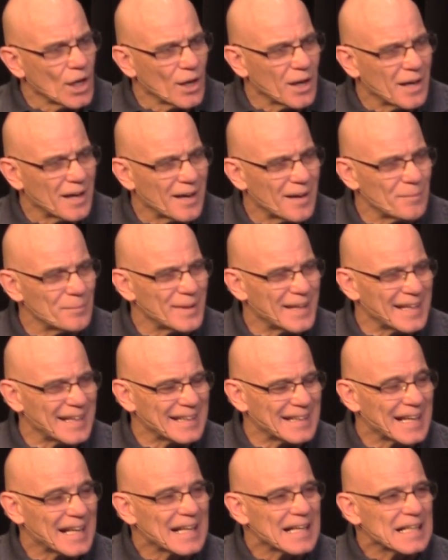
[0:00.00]
I
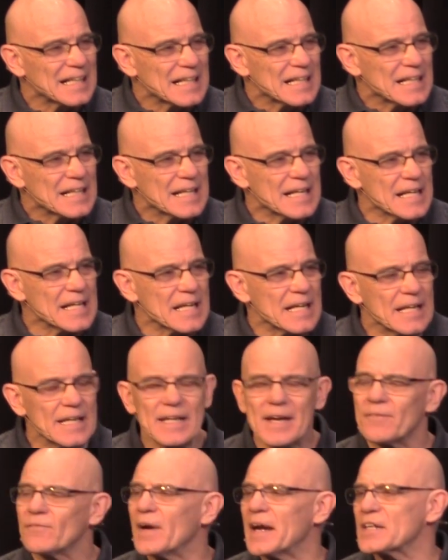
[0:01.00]
mean, he,
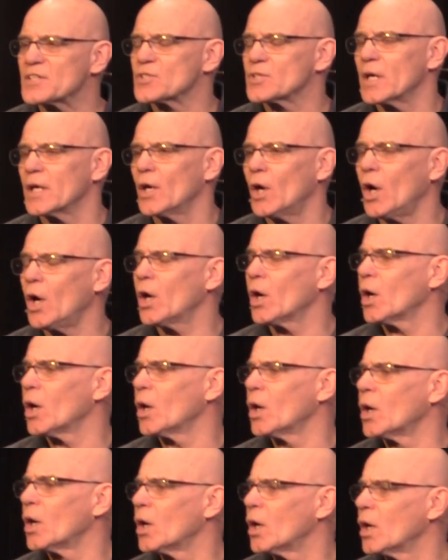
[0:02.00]
he never has to say, uh
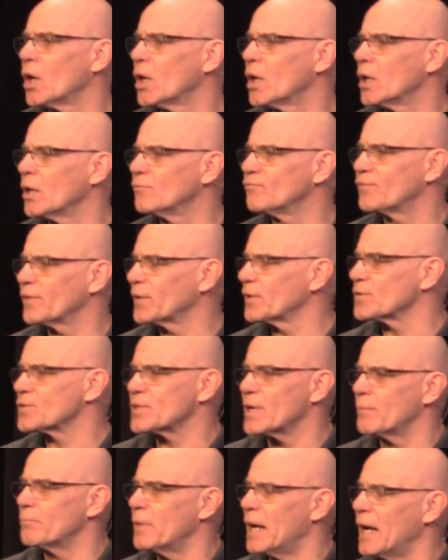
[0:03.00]
oh, and figure
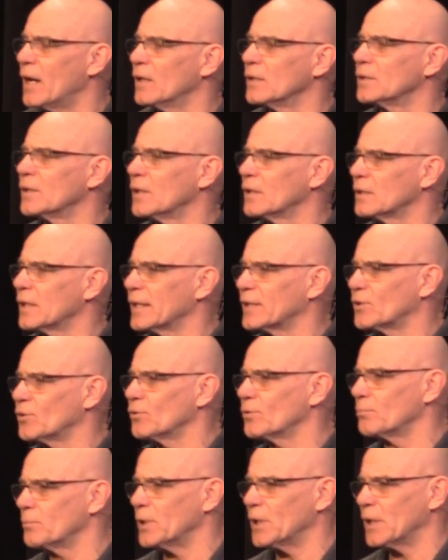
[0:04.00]
something out like
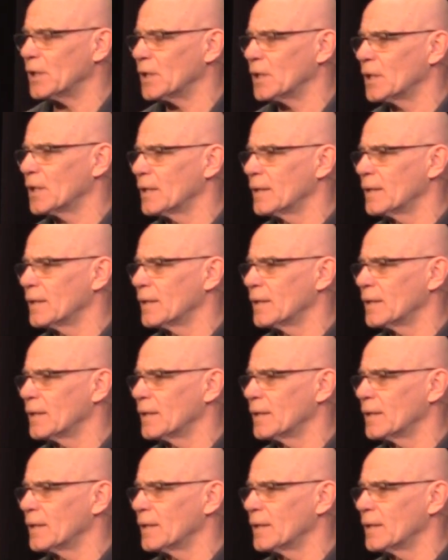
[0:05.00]
you and me.